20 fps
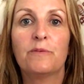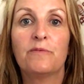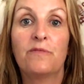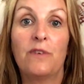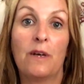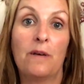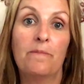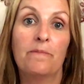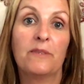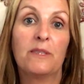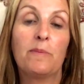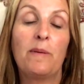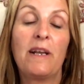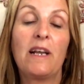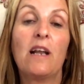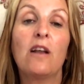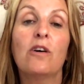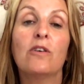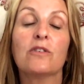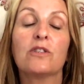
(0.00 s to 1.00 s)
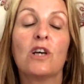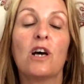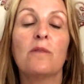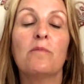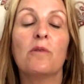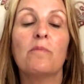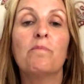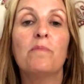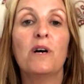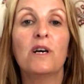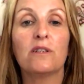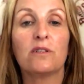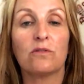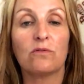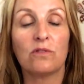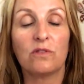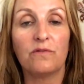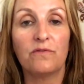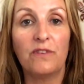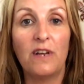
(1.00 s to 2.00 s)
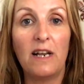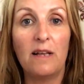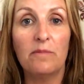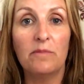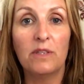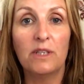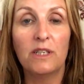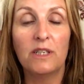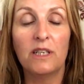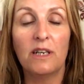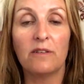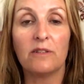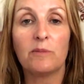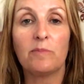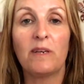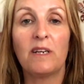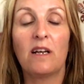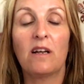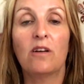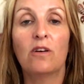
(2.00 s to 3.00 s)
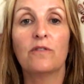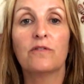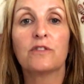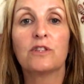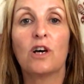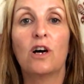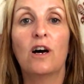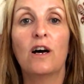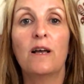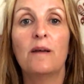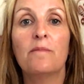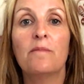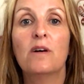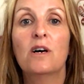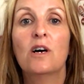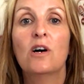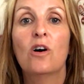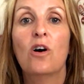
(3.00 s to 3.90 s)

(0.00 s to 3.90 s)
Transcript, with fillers: um, spent a lot of time on personal development, I've spent a lot of time